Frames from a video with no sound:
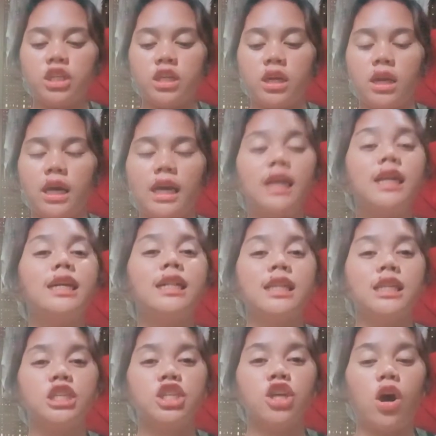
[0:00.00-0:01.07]

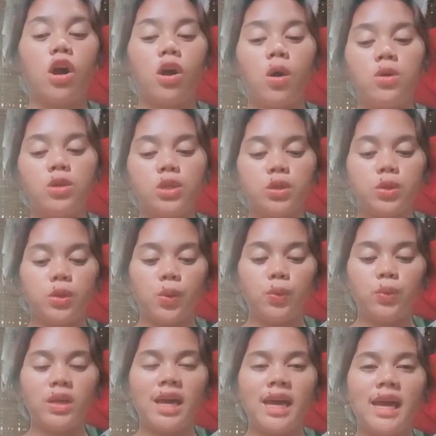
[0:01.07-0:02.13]
English are also
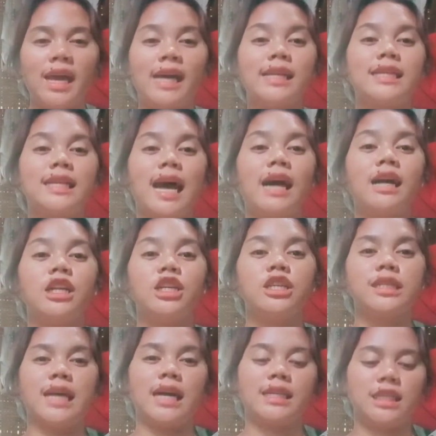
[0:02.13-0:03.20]
known as
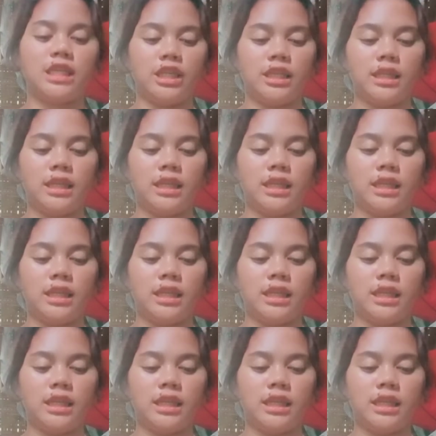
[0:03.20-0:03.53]
Anglo-Saxon,